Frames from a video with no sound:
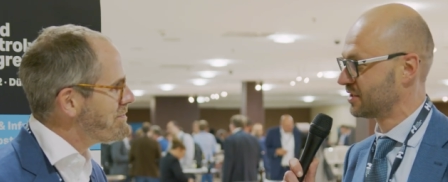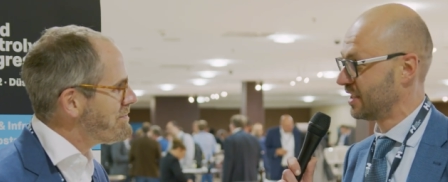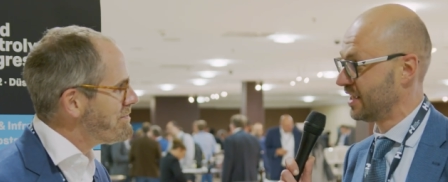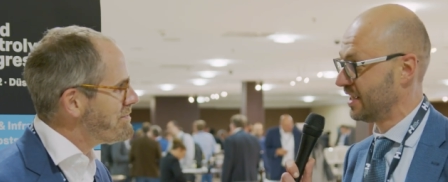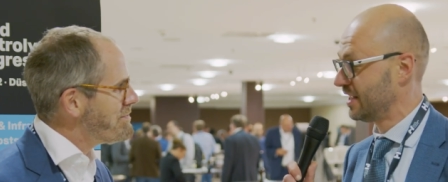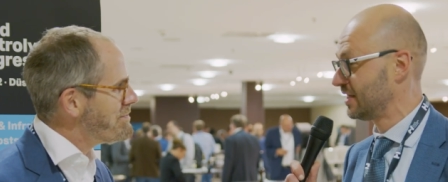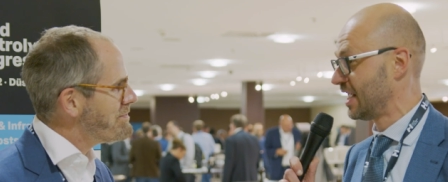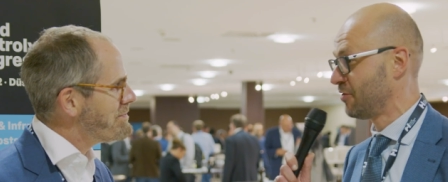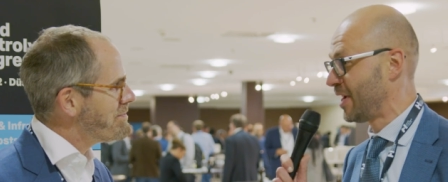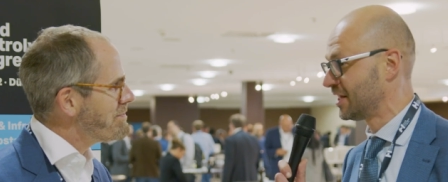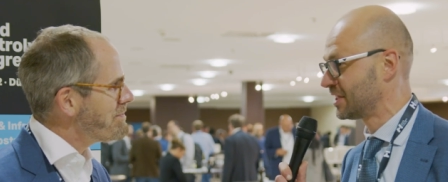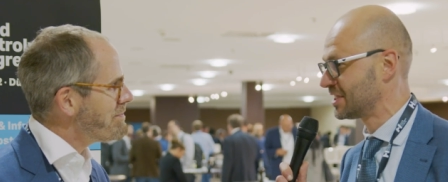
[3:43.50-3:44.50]
Speaker 1: the, the
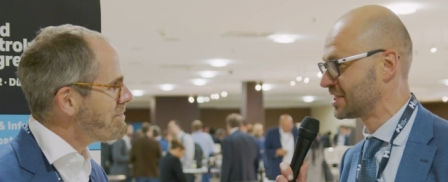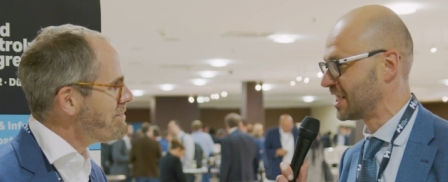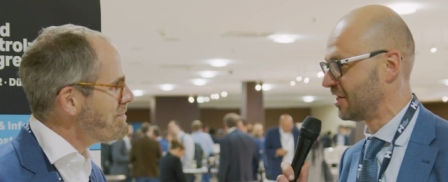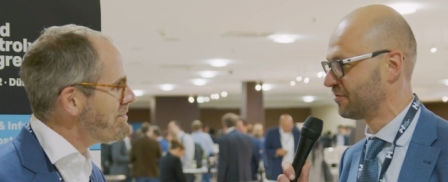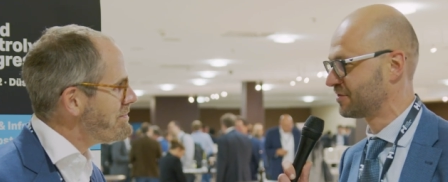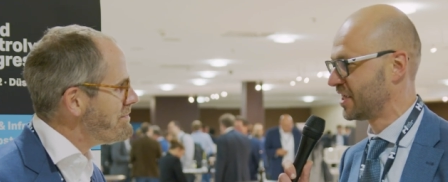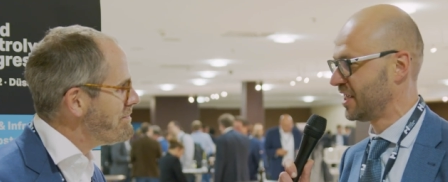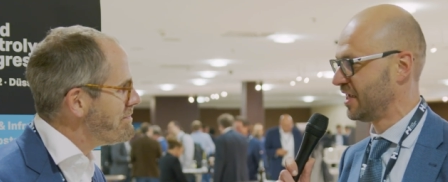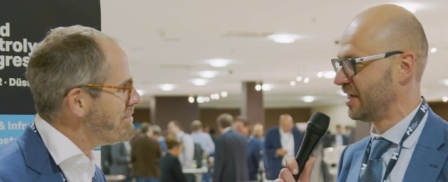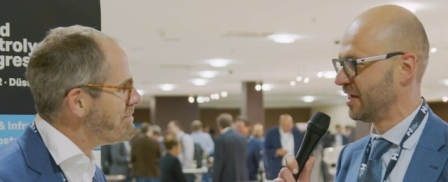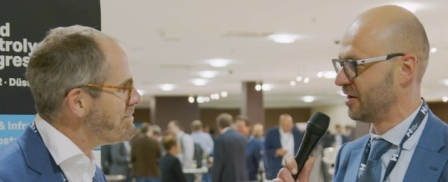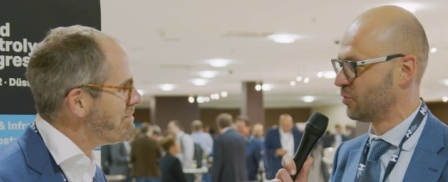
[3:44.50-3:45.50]
event itself, the
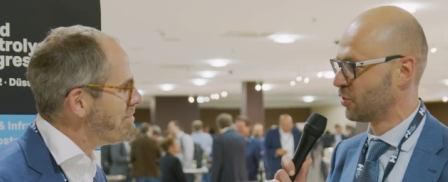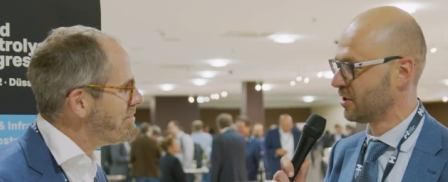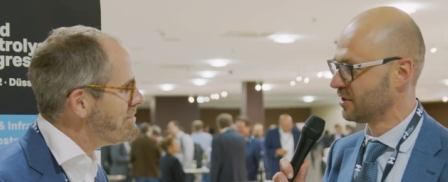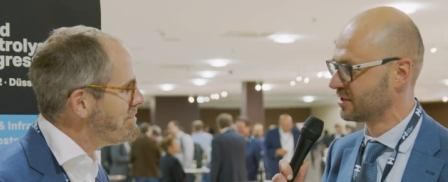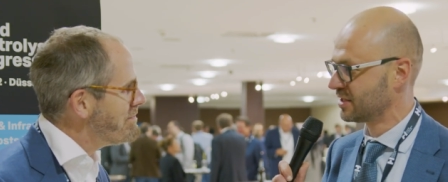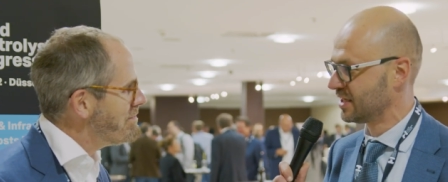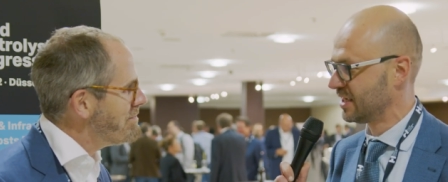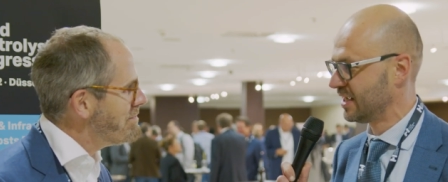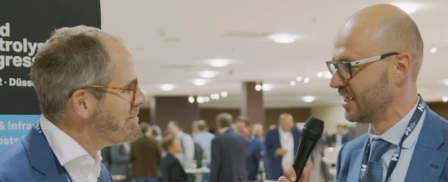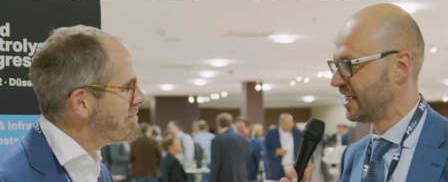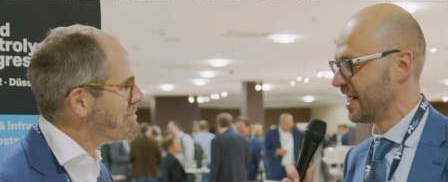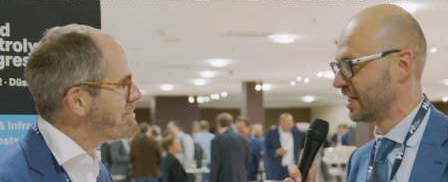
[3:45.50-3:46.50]
uh, World
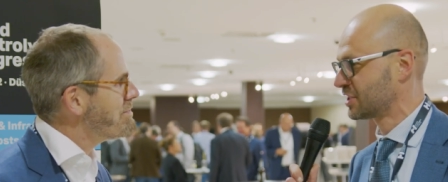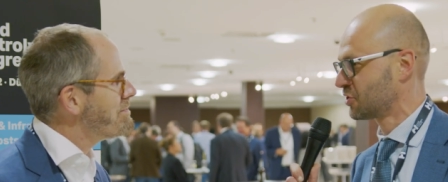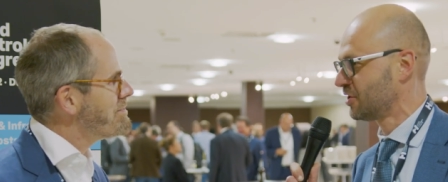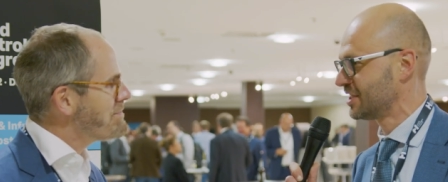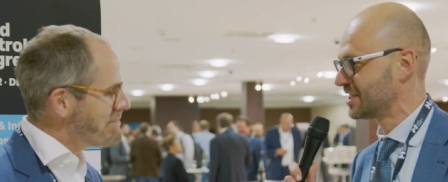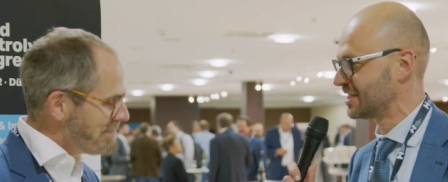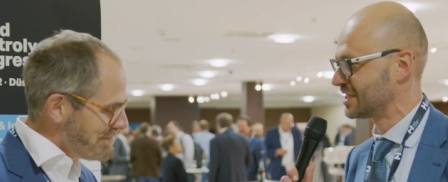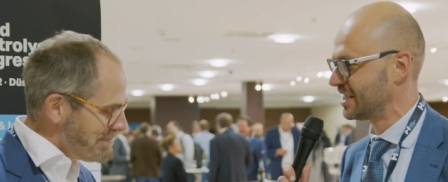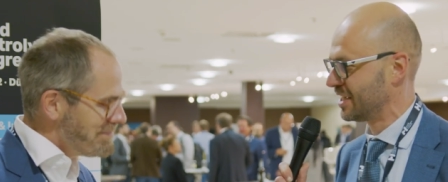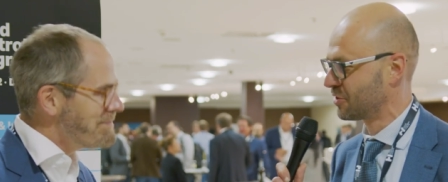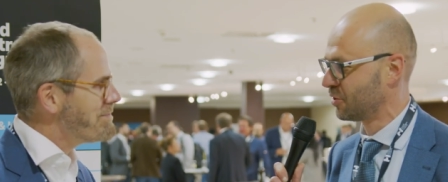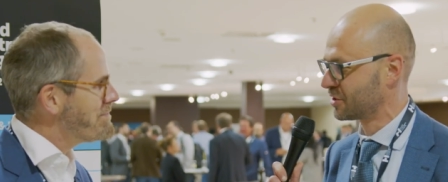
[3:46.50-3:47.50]
uh, Electrolysis
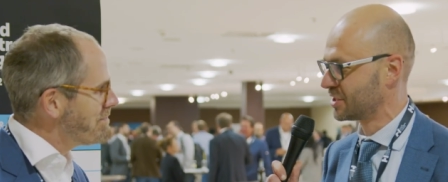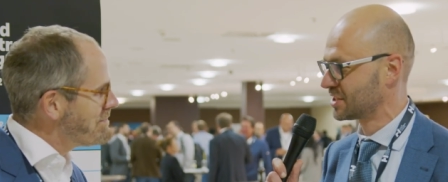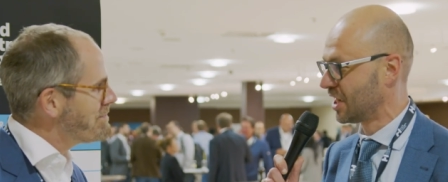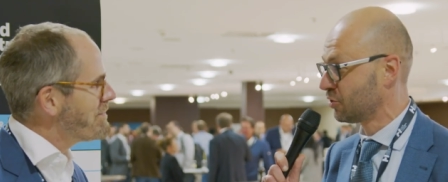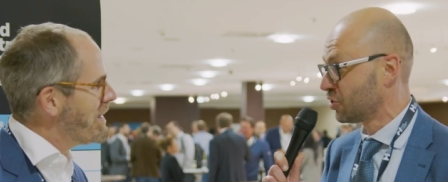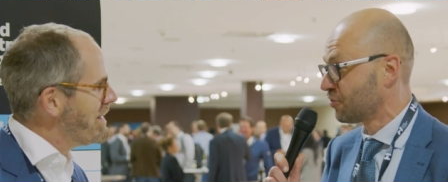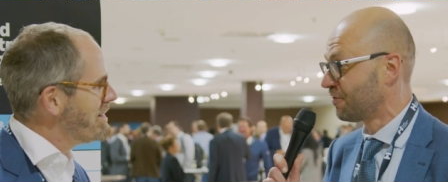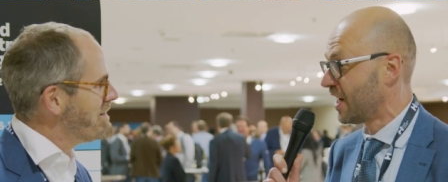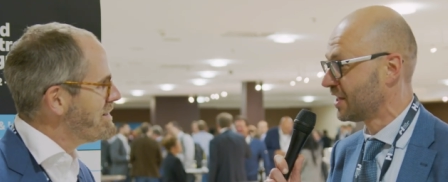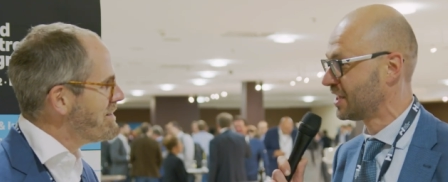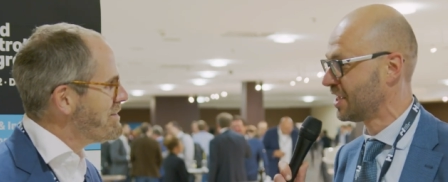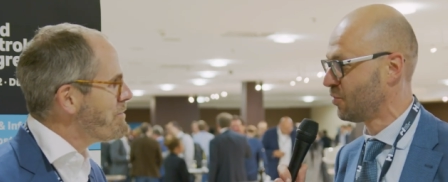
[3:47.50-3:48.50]
Congress. How do you
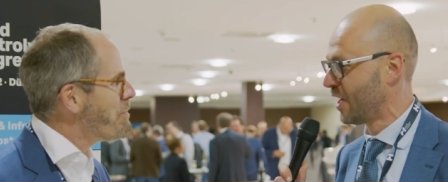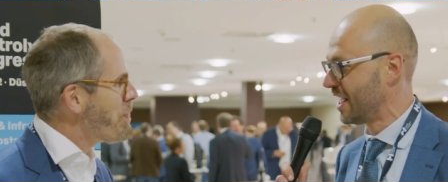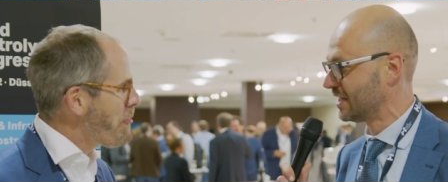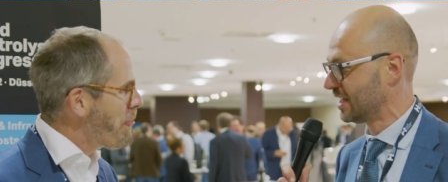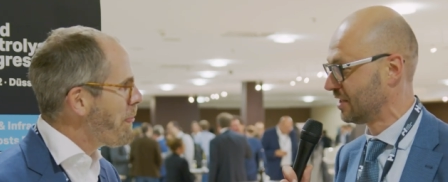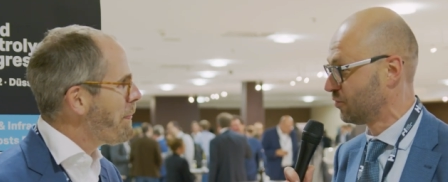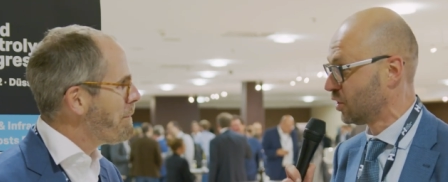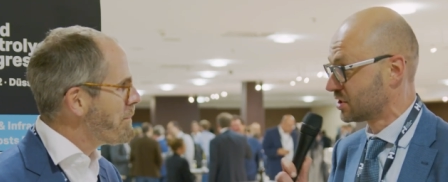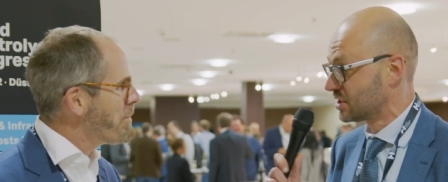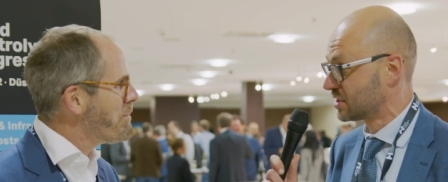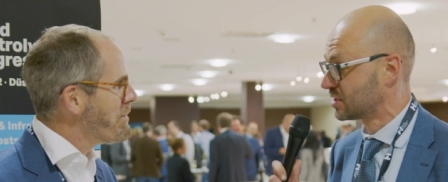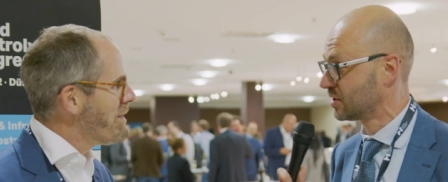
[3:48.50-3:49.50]
find the event and
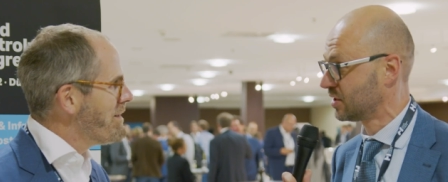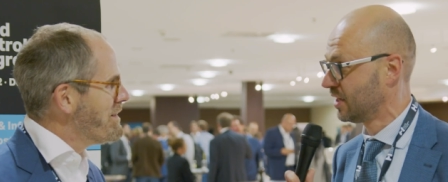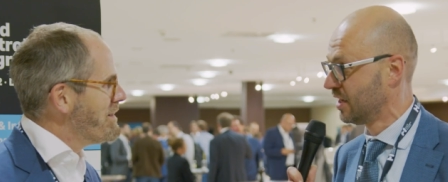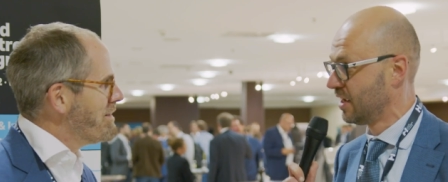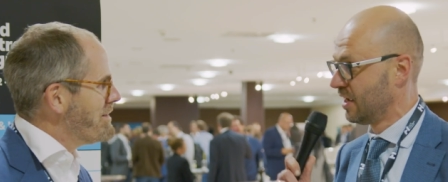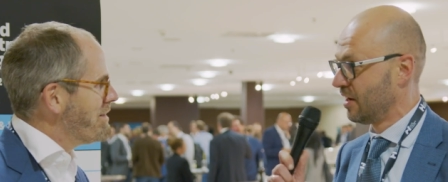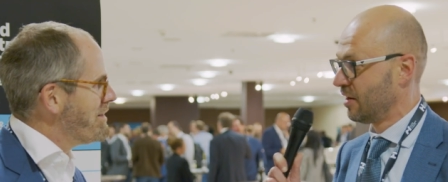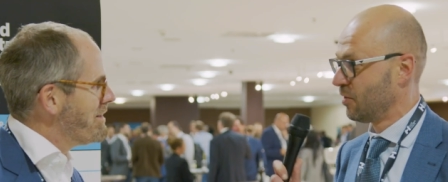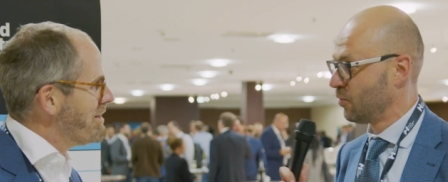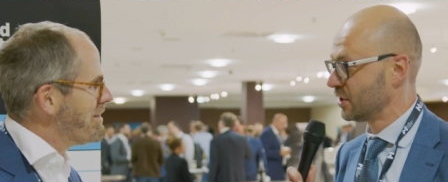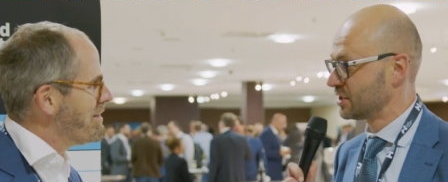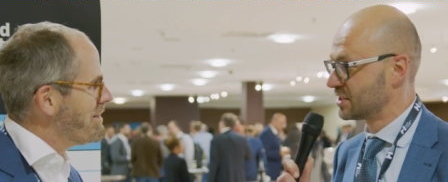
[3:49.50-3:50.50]
what's,
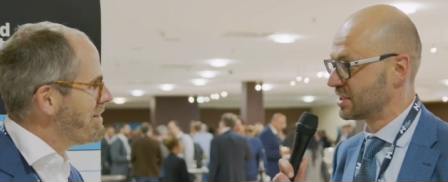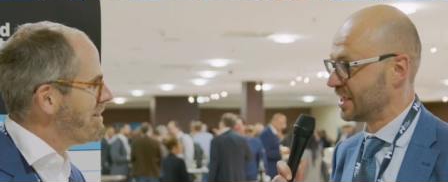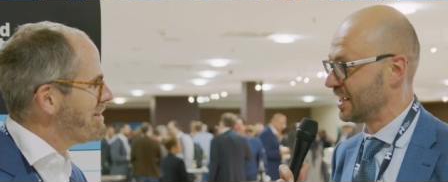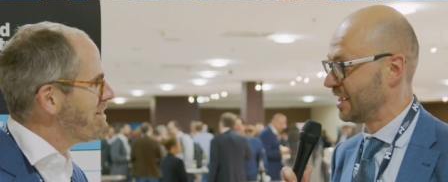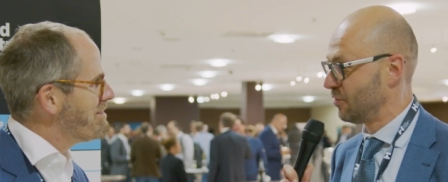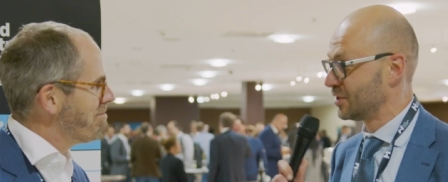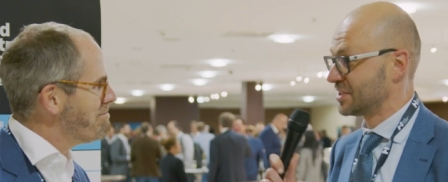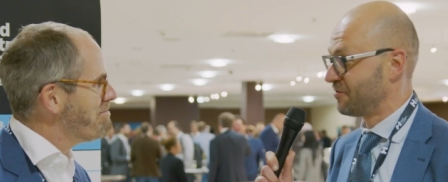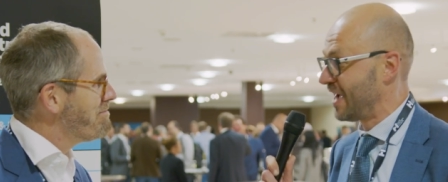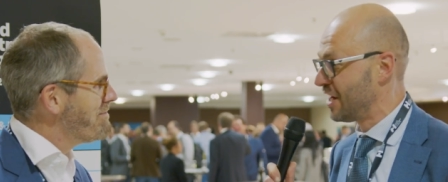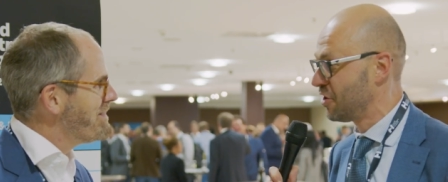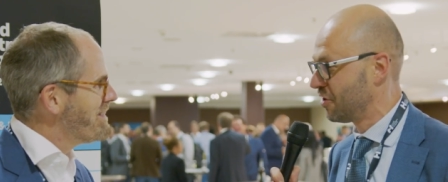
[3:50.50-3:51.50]
what's, what's the
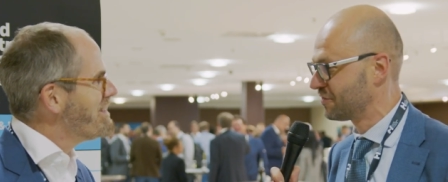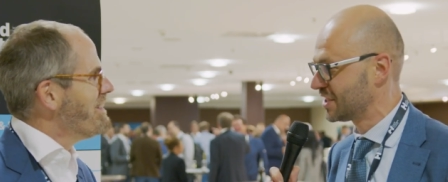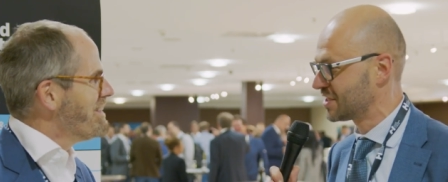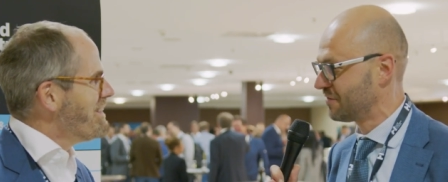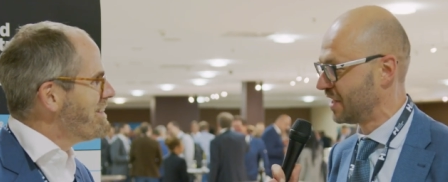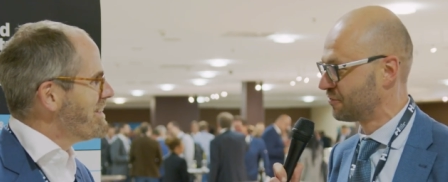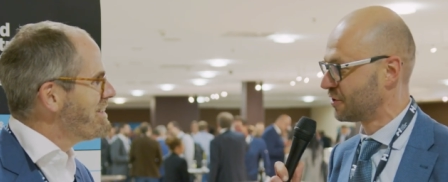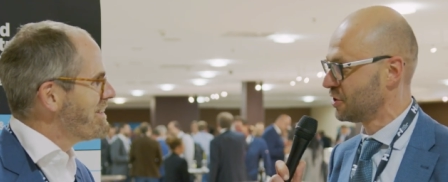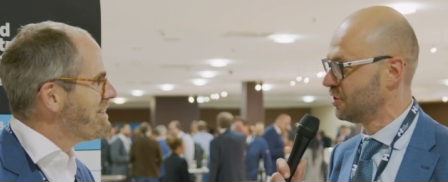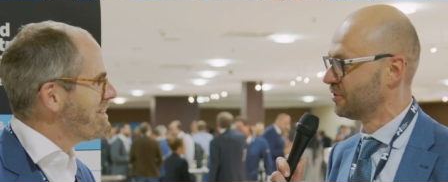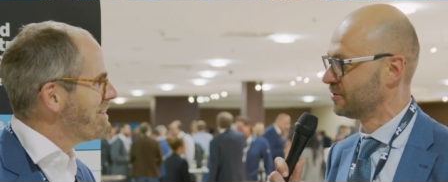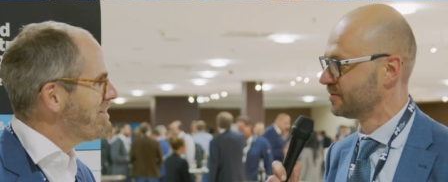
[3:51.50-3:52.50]
value of this event for
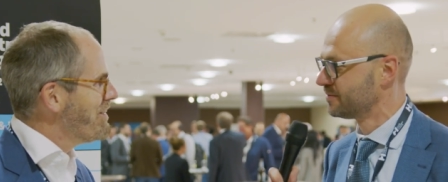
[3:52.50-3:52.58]
you?